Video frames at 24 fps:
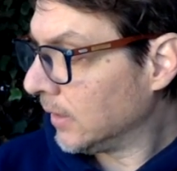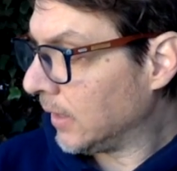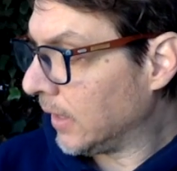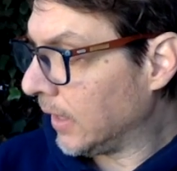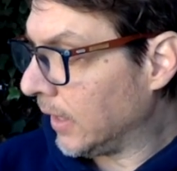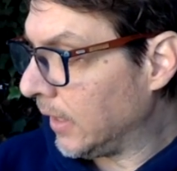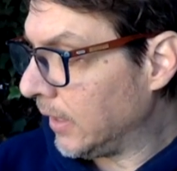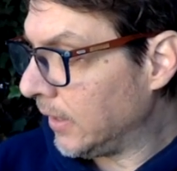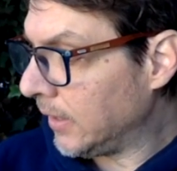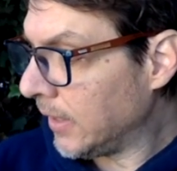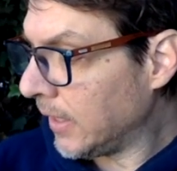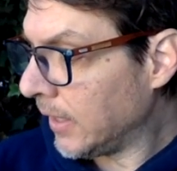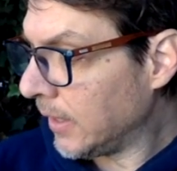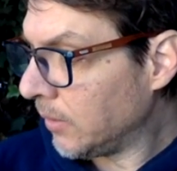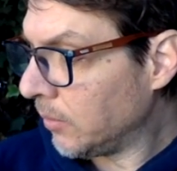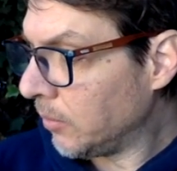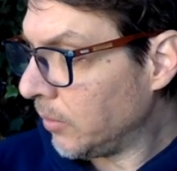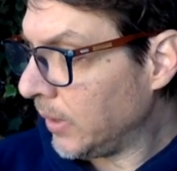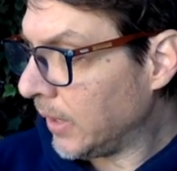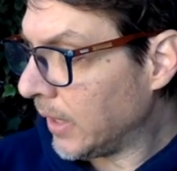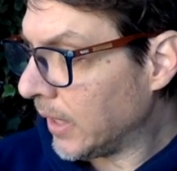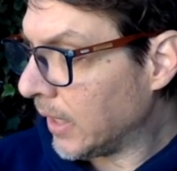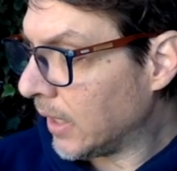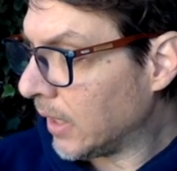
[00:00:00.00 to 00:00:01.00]
And then
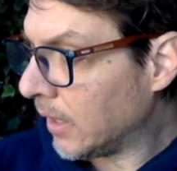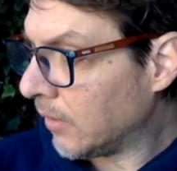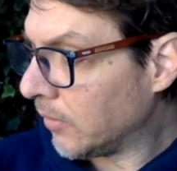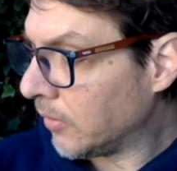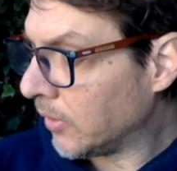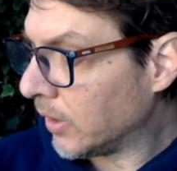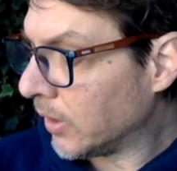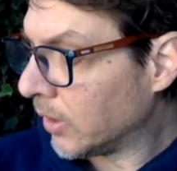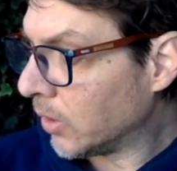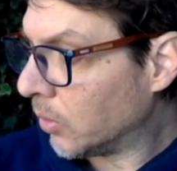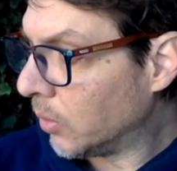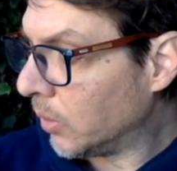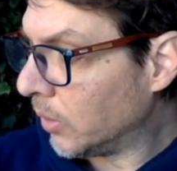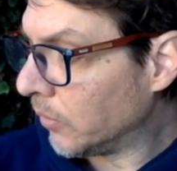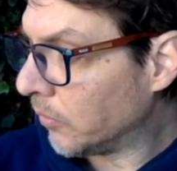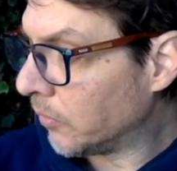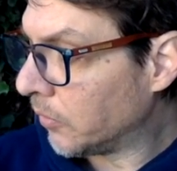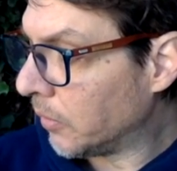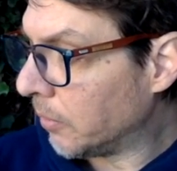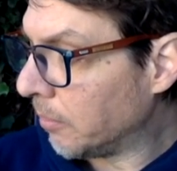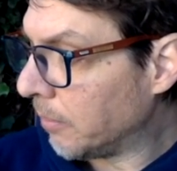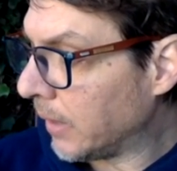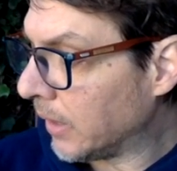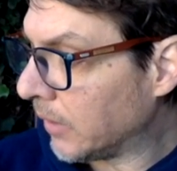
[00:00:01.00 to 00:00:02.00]
we have a quote
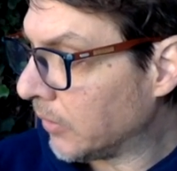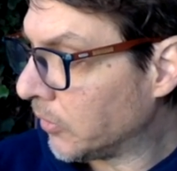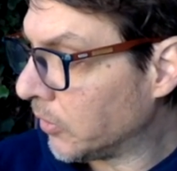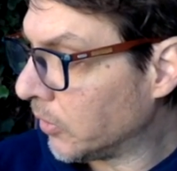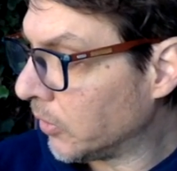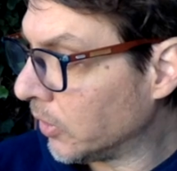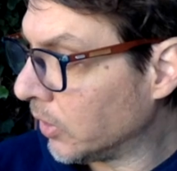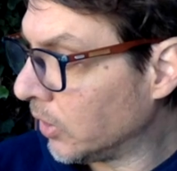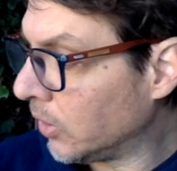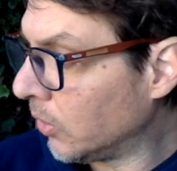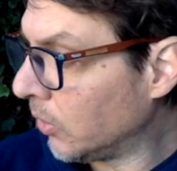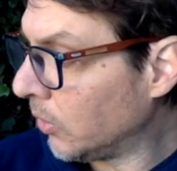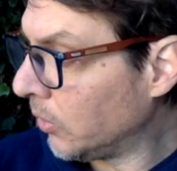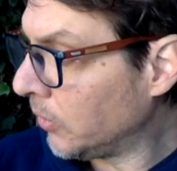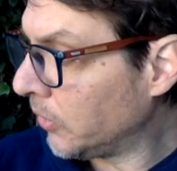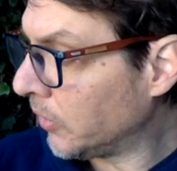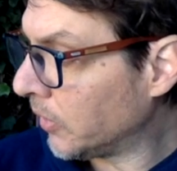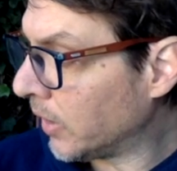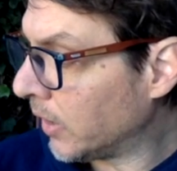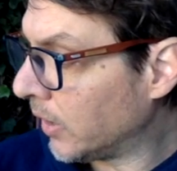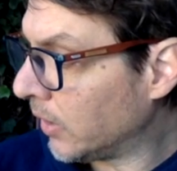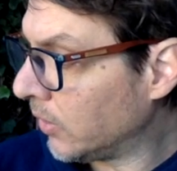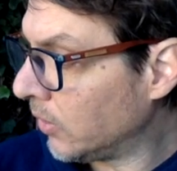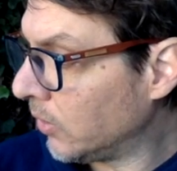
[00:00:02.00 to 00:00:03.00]
from Master
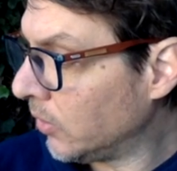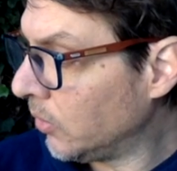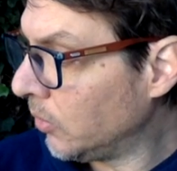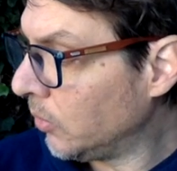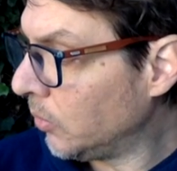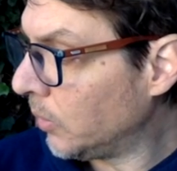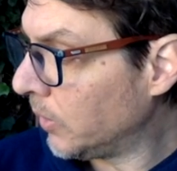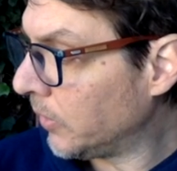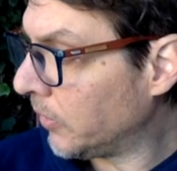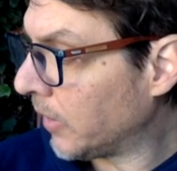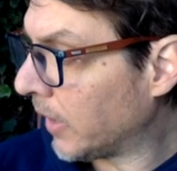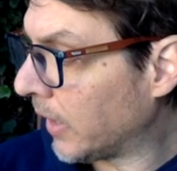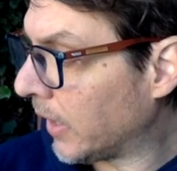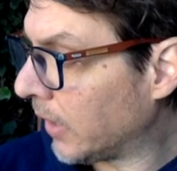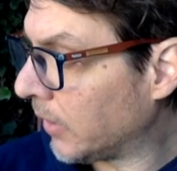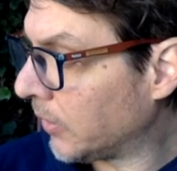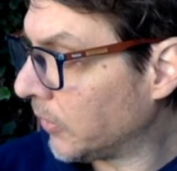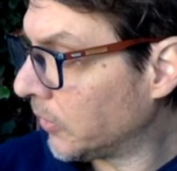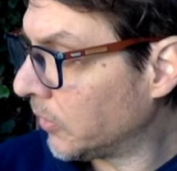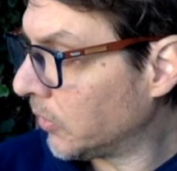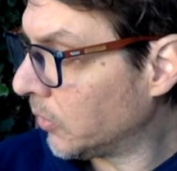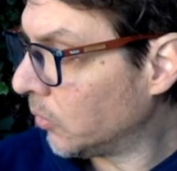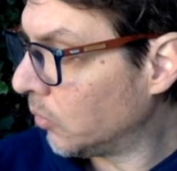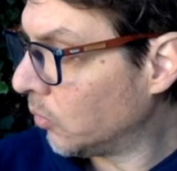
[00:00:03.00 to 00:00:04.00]
Gyozan, who was
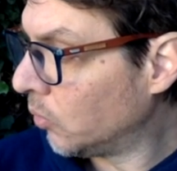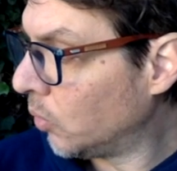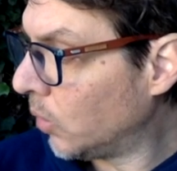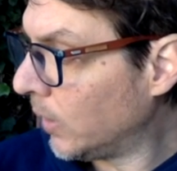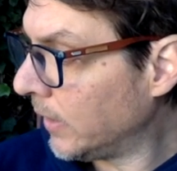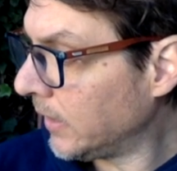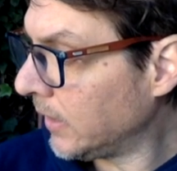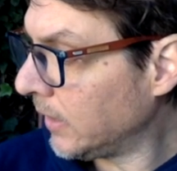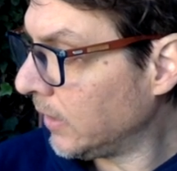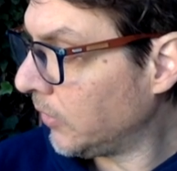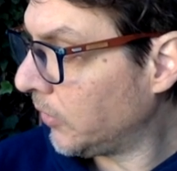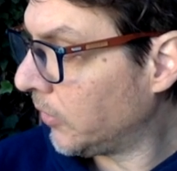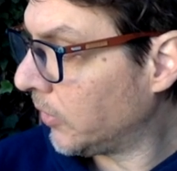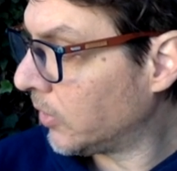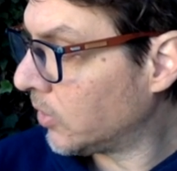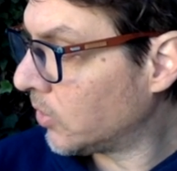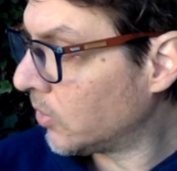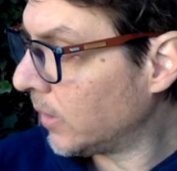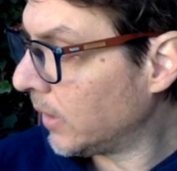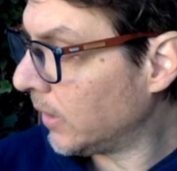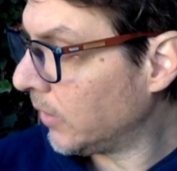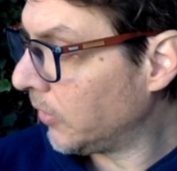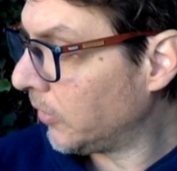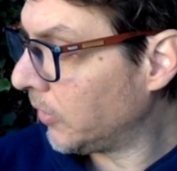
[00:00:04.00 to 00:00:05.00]
asked, "What is the
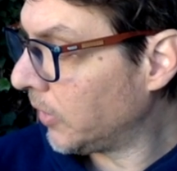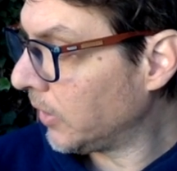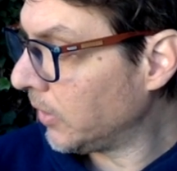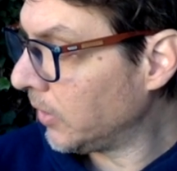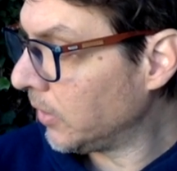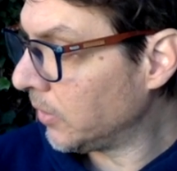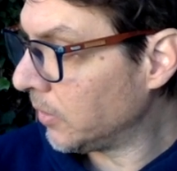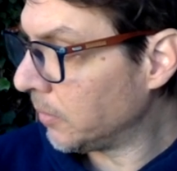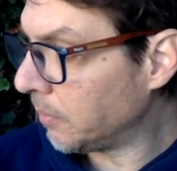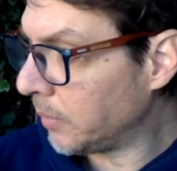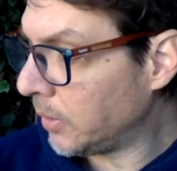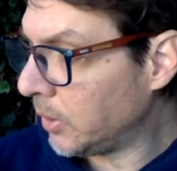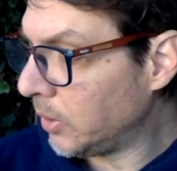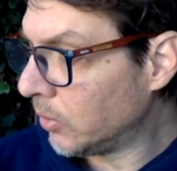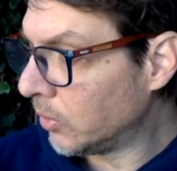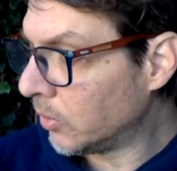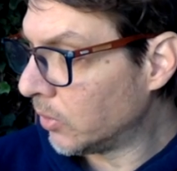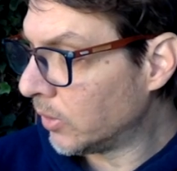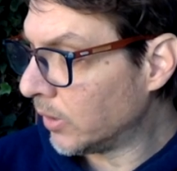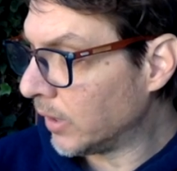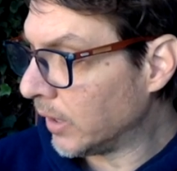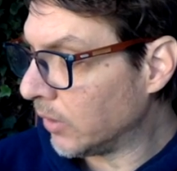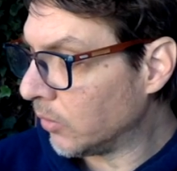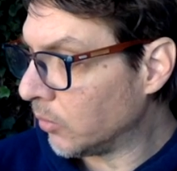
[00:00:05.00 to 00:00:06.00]
transcendent,
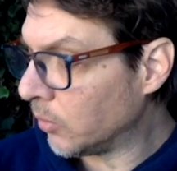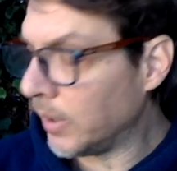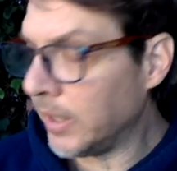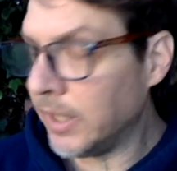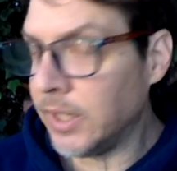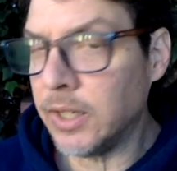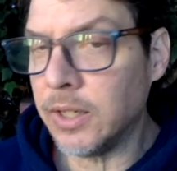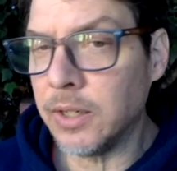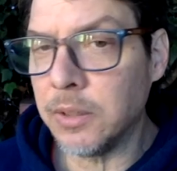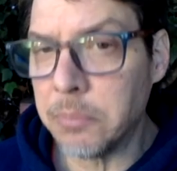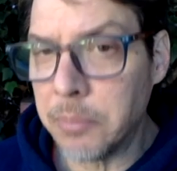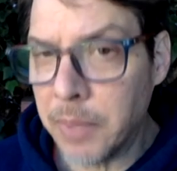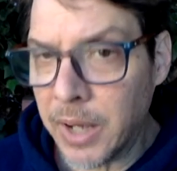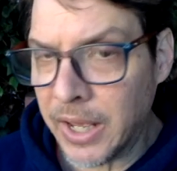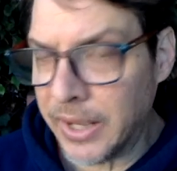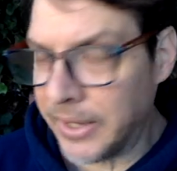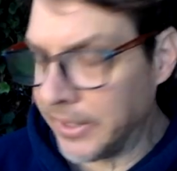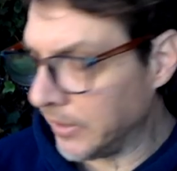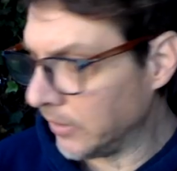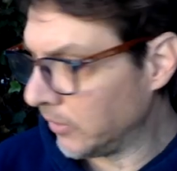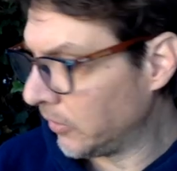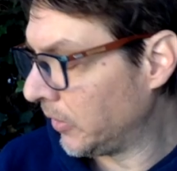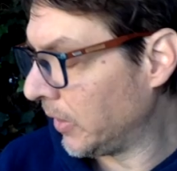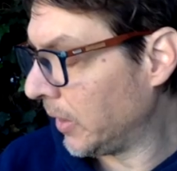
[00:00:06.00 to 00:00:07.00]
pure, and radiant
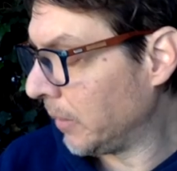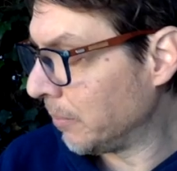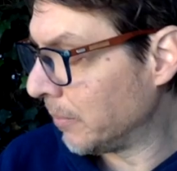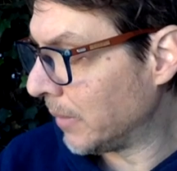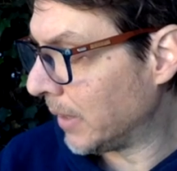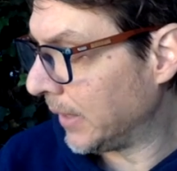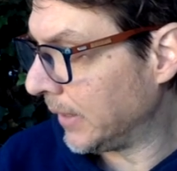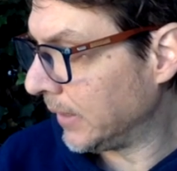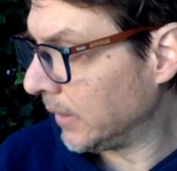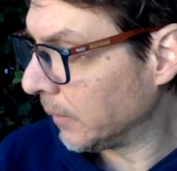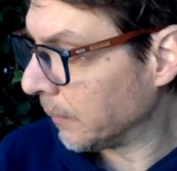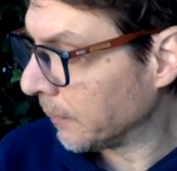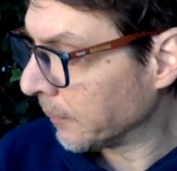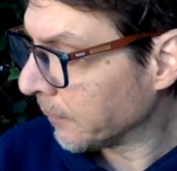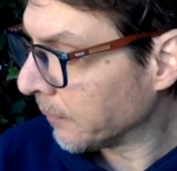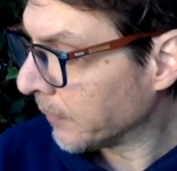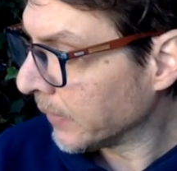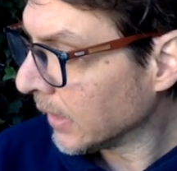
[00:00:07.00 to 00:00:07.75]
mind?" Same mind.